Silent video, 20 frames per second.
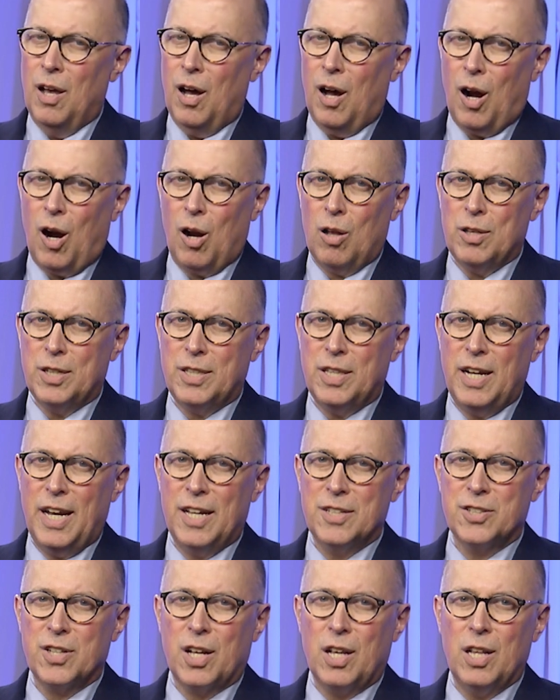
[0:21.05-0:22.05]
Arlington
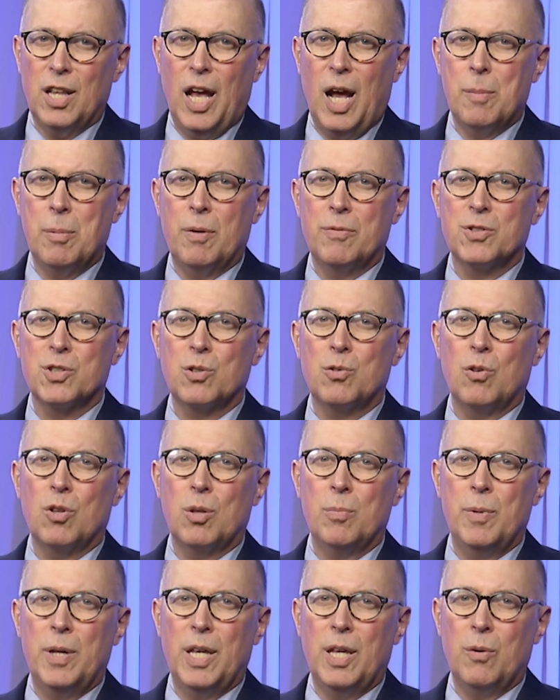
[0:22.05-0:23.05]
has a collaborative school
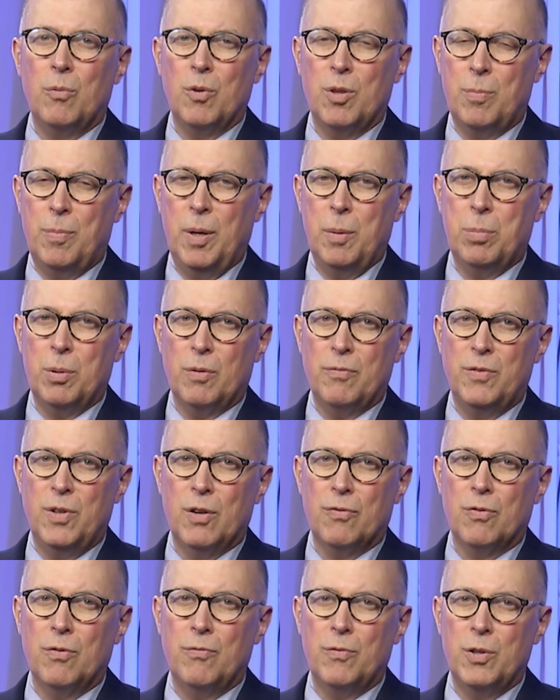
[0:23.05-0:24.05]
committee with people of
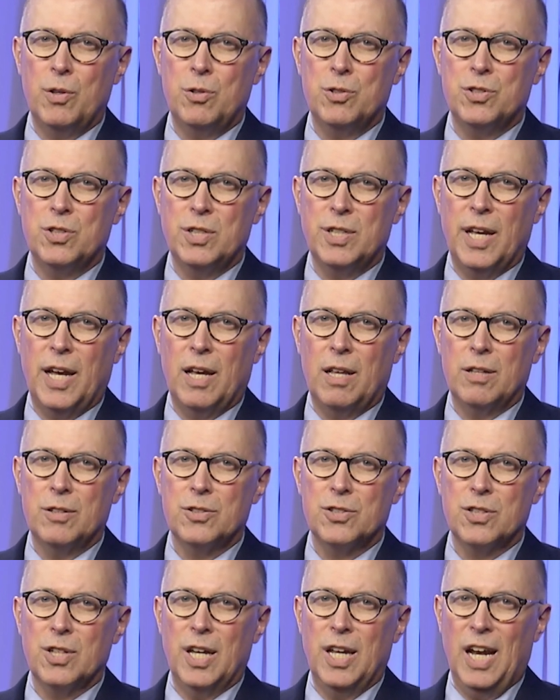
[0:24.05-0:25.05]
different views and
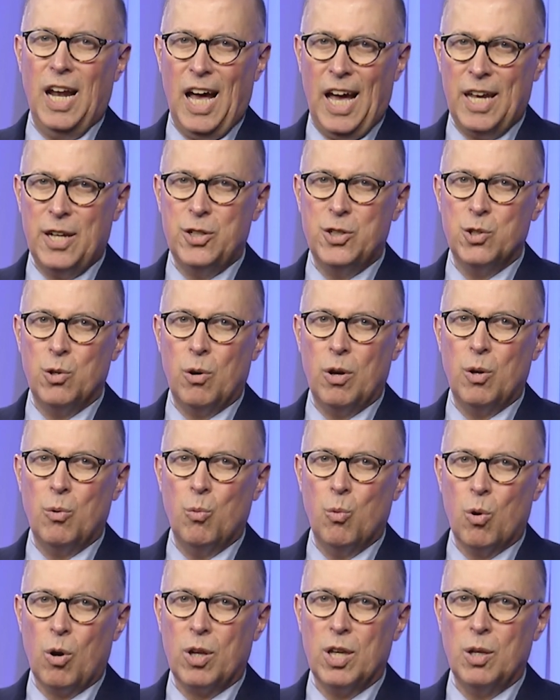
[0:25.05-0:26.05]
talents, and I enjoy
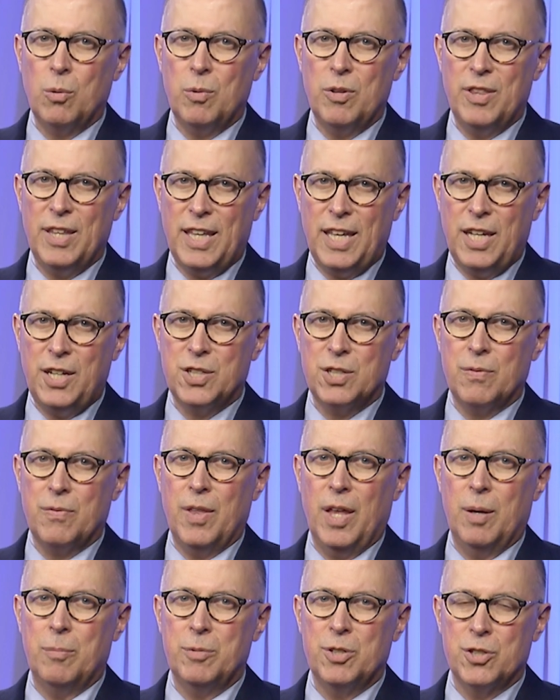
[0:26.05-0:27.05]
working with each of
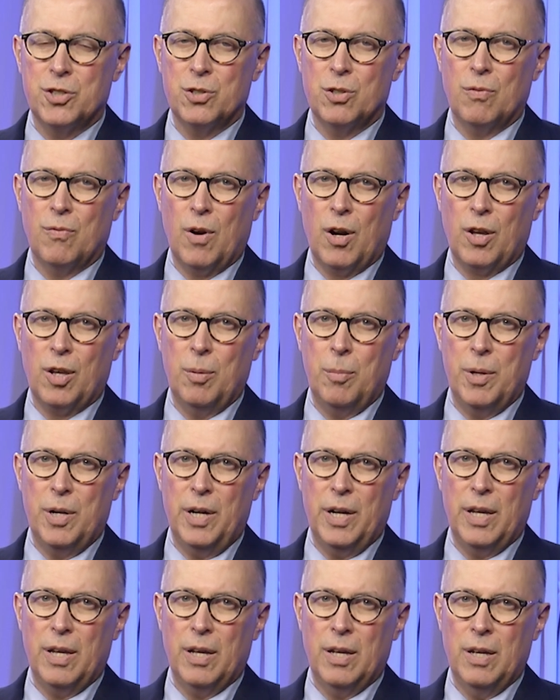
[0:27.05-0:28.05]
them to serve our
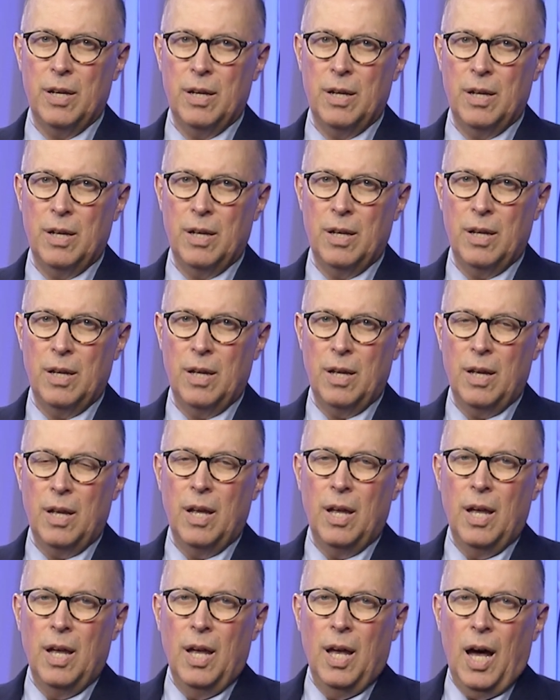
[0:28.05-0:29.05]
community.
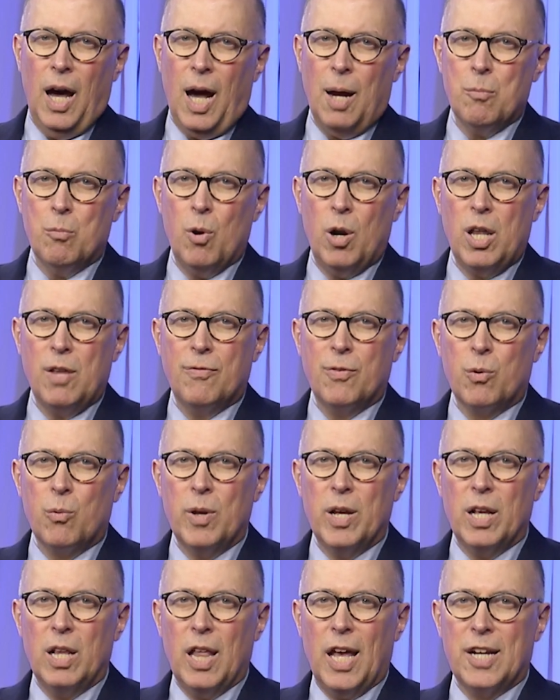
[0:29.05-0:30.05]
I'm running for
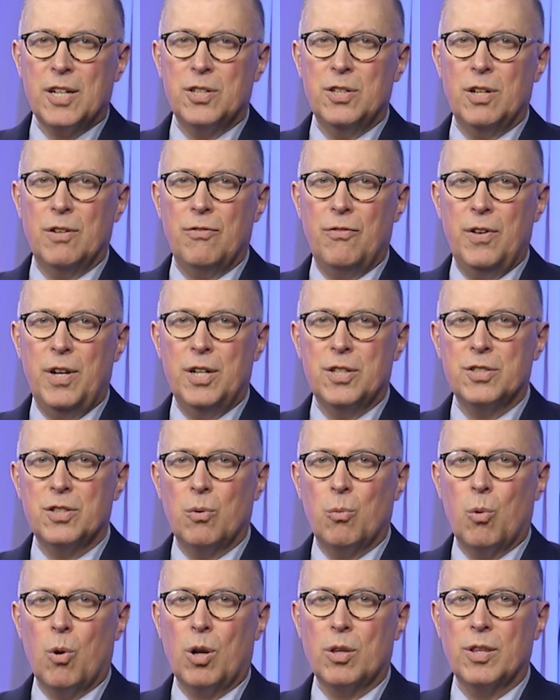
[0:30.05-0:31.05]
re-election to finish the
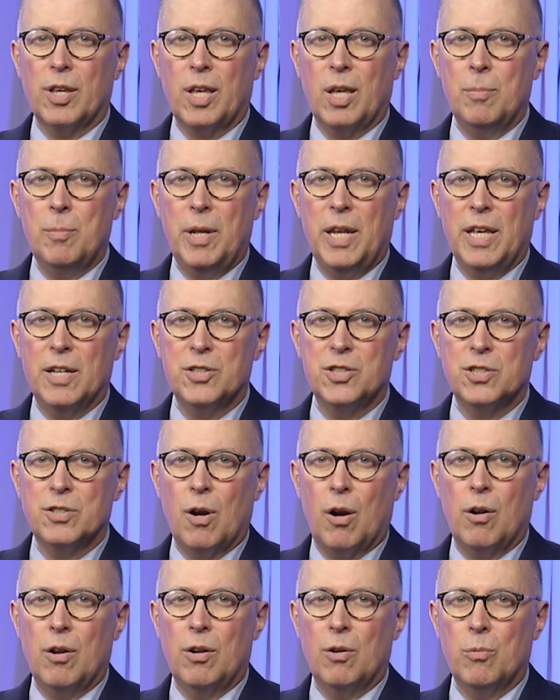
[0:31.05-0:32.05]
work the committee has
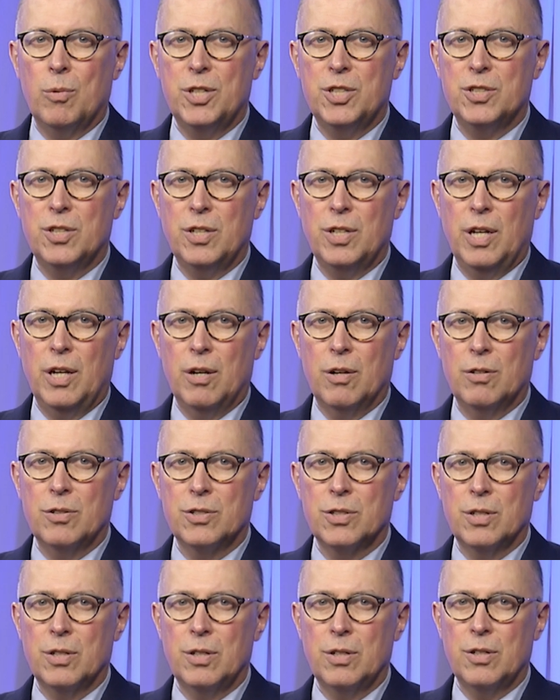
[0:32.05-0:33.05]
started in recent
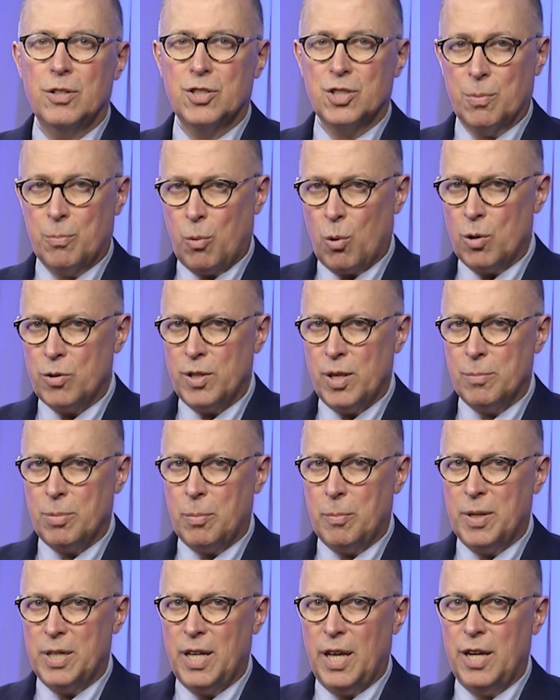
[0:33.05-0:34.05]
years, to support the
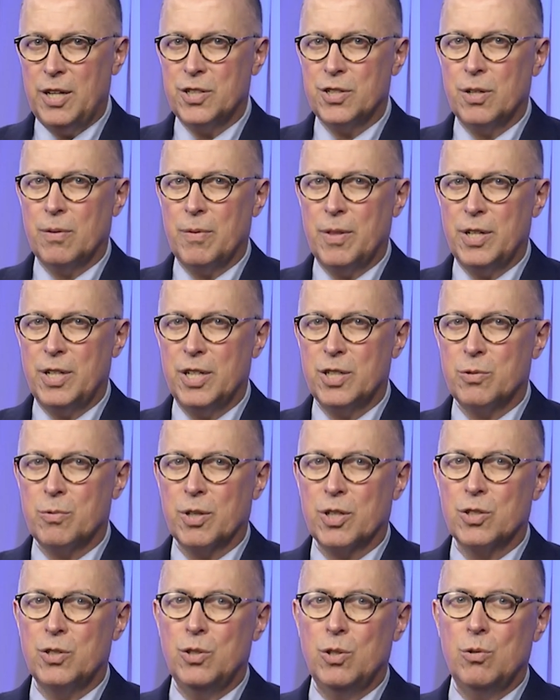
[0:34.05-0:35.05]
implementation of the
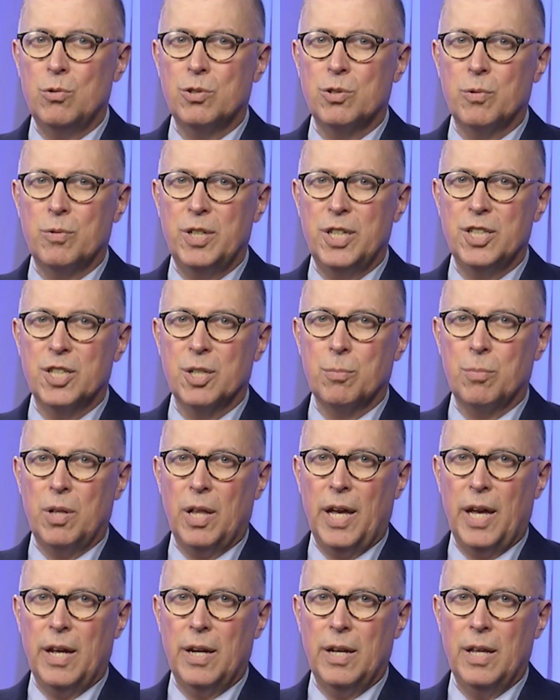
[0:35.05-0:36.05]
district's new strategic
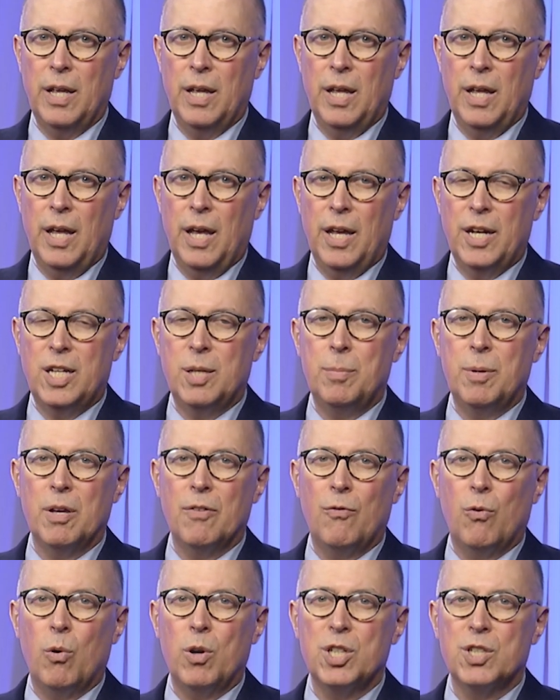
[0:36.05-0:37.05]
plan, and to be a
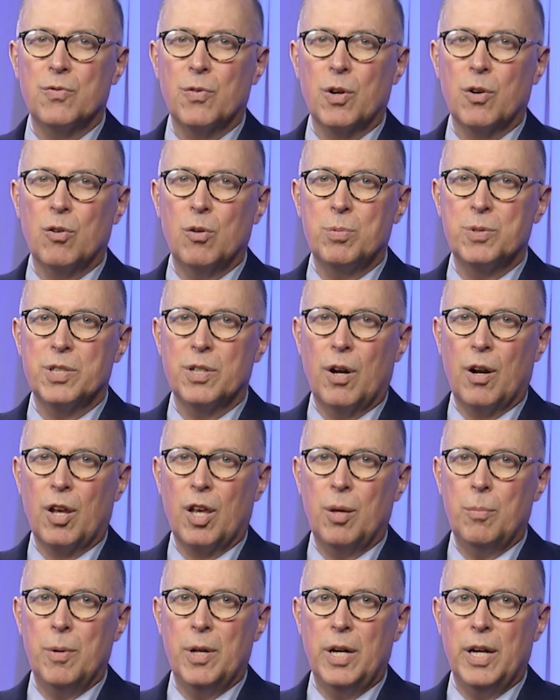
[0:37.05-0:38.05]
voice for groups in our
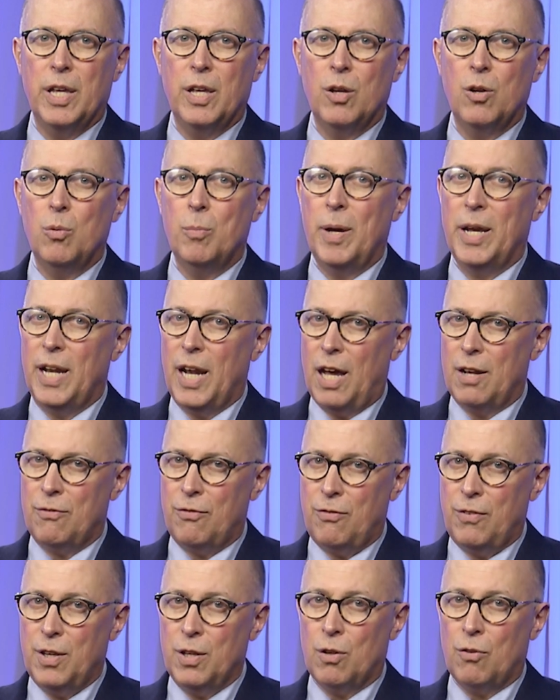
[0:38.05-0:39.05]
community who may not
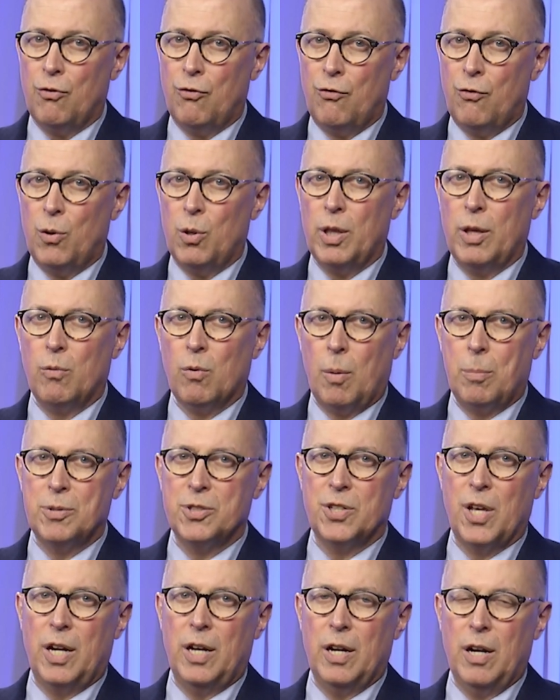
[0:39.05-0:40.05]
feel fully
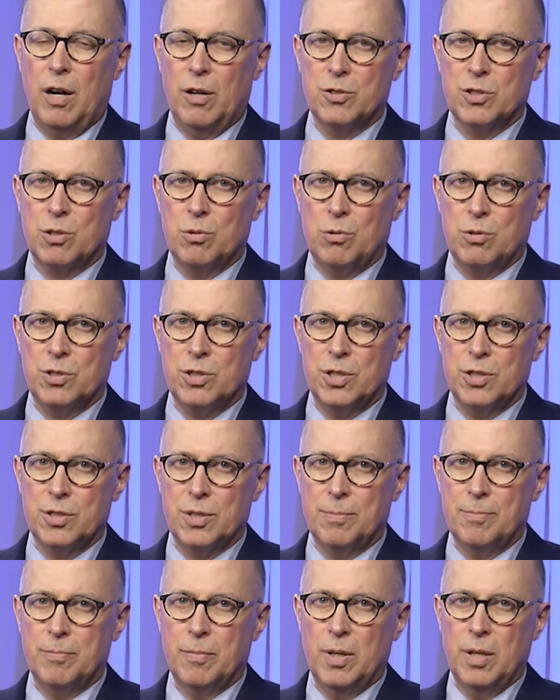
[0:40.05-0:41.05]
represented in our school
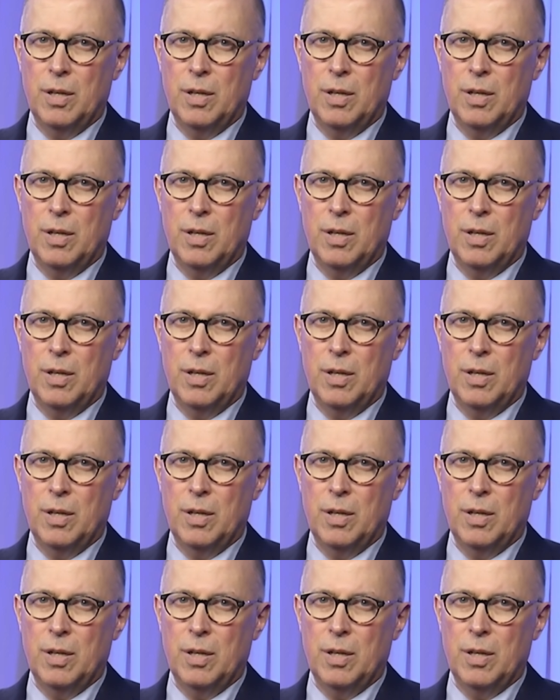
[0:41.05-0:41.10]
system.